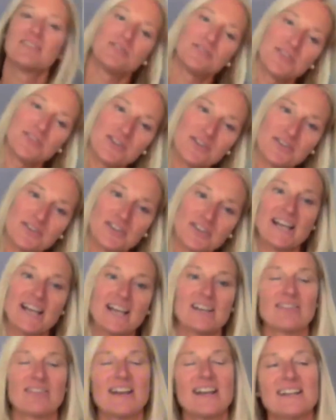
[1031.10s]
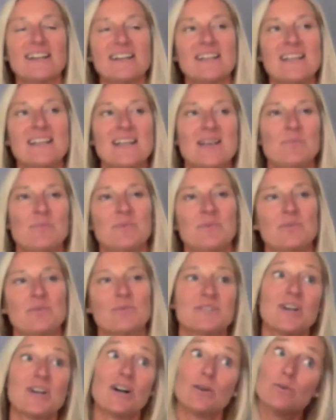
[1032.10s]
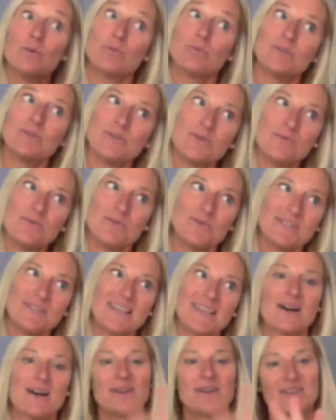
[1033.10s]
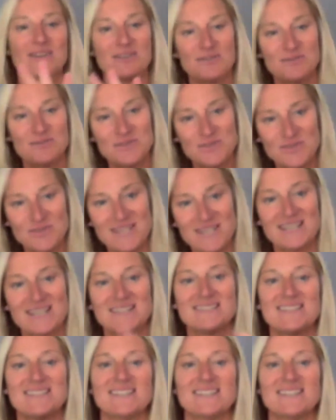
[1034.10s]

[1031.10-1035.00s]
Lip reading: and they'll turn their head, right? And but then we're taught, oh, well, don't do it that way, or don't do this.